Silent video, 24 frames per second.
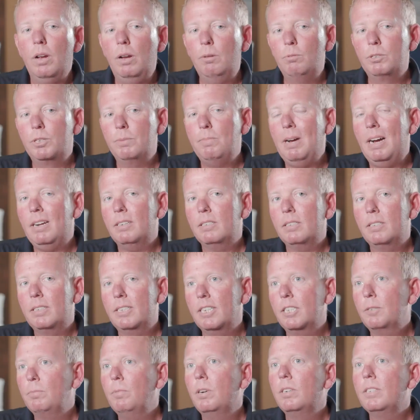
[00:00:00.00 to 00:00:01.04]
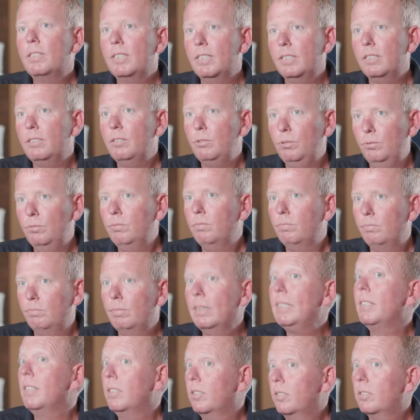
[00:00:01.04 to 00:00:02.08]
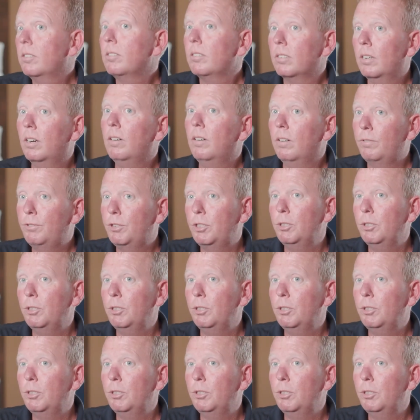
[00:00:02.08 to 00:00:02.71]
It was about 6 months into business of